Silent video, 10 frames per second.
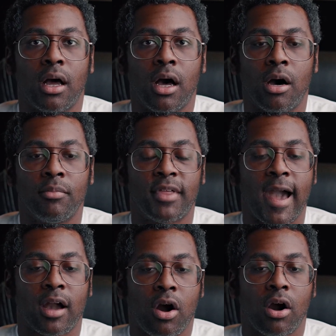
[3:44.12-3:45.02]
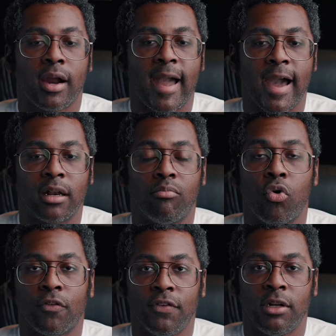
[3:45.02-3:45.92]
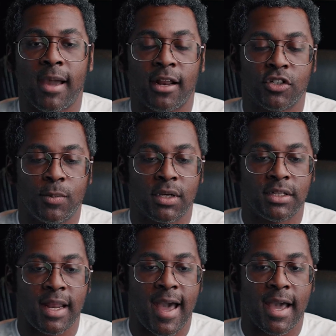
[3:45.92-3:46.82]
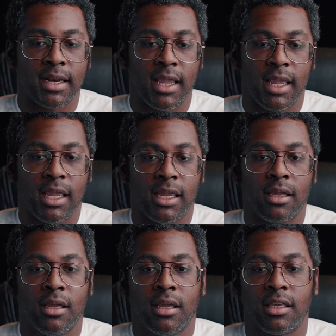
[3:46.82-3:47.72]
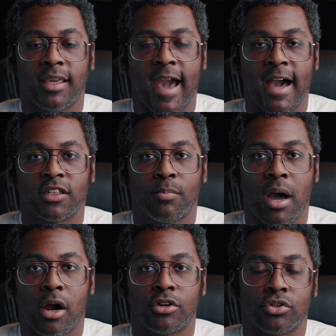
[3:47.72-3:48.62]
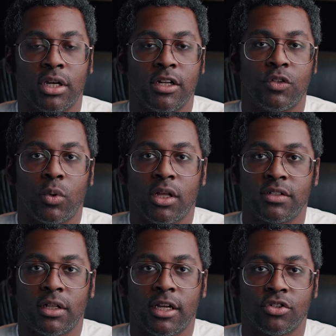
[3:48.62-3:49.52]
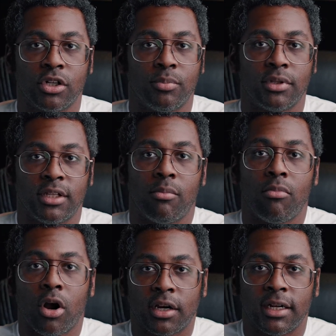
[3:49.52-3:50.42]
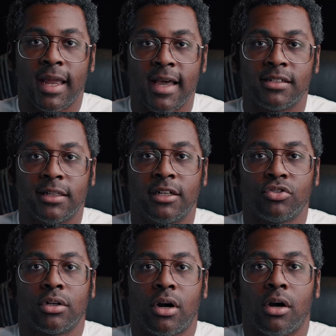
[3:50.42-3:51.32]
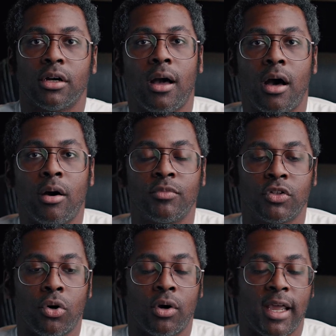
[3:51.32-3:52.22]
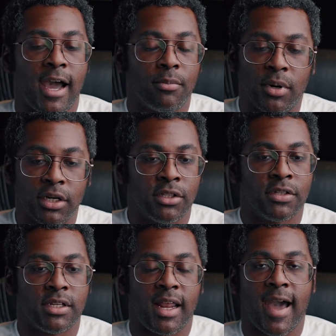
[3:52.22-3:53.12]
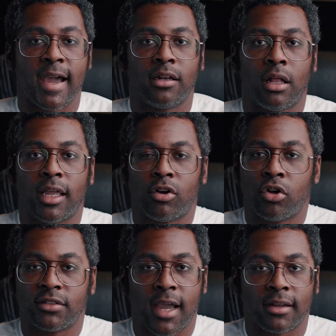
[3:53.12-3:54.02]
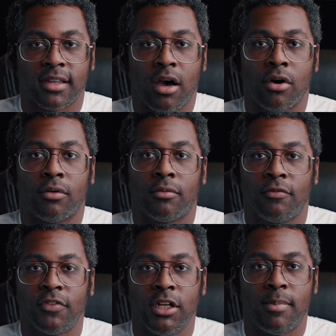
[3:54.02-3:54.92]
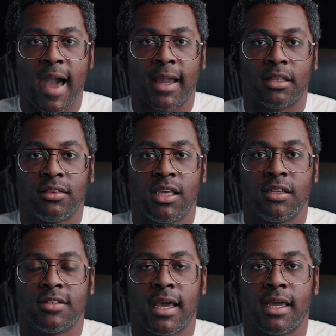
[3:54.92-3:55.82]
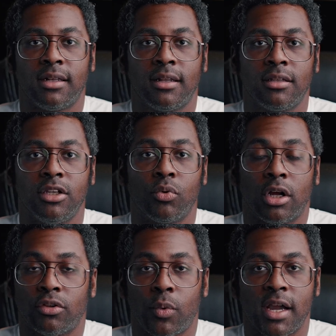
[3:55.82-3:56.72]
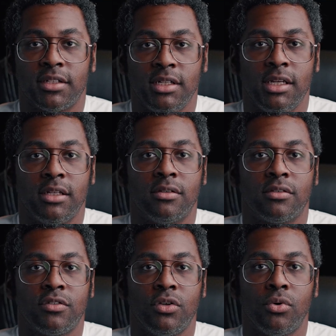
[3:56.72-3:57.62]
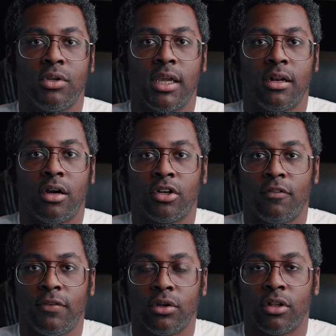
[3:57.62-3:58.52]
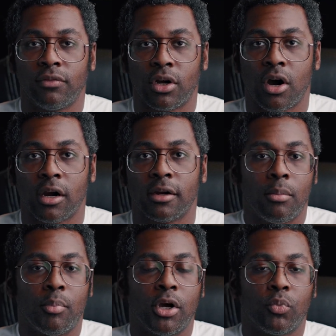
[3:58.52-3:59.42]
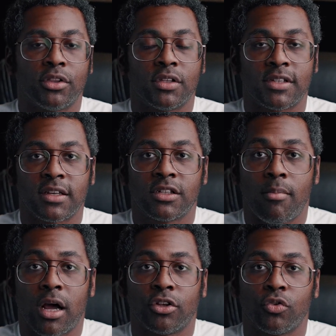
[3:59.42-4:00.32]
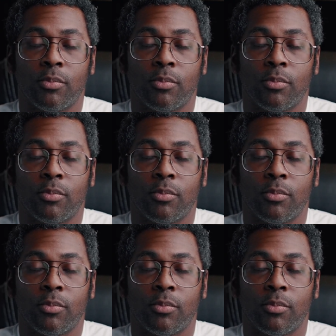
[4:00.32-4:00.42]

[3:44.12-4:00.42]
That car had more feedback just because it had a gas powertrain as well as electric, but they marketed it as an electric car. So it had buttons, it had like all the tactile feedback and things that you would otherwise need to get a good feel of the car. But with the Tesla Model 3